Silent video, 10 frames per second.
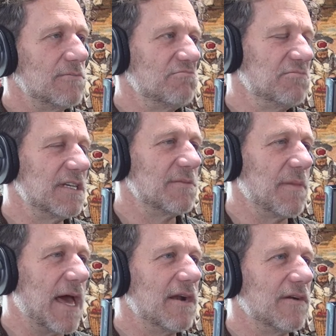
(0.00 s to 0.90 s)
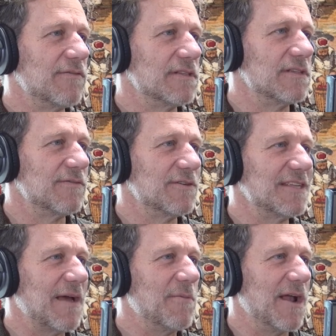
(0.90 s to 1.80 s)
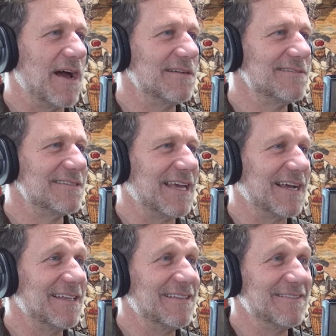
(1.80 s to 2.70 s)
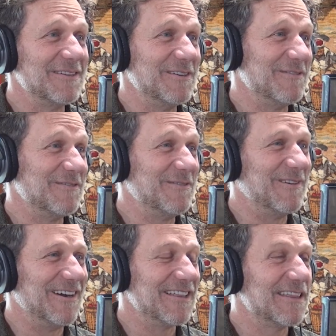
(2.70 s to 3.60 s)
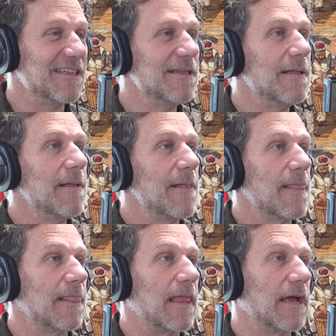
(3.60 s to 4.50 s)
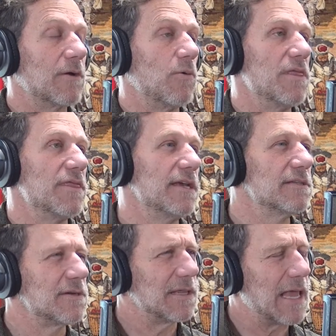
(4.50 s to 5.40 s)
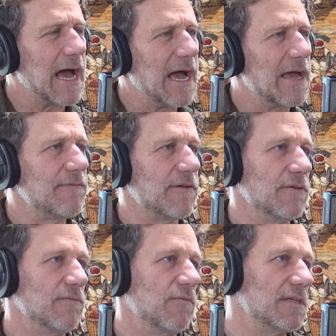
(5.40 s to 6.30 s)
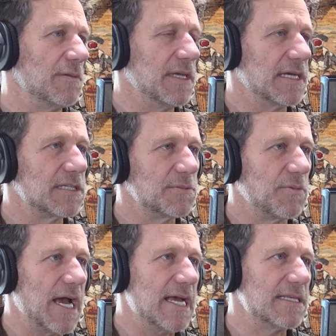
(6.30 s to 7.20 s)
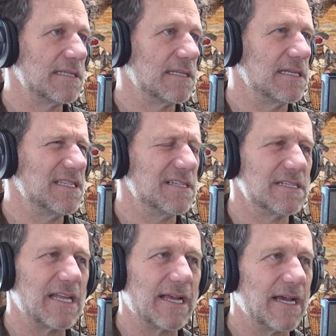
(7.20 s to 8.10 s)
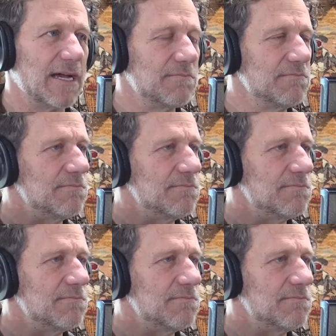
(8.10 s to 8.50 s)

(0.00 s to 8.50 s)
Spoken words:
it doesn't matter if it's your first time around, second, third, or fourth. Like when things are alive and want to be expressed, and there's like a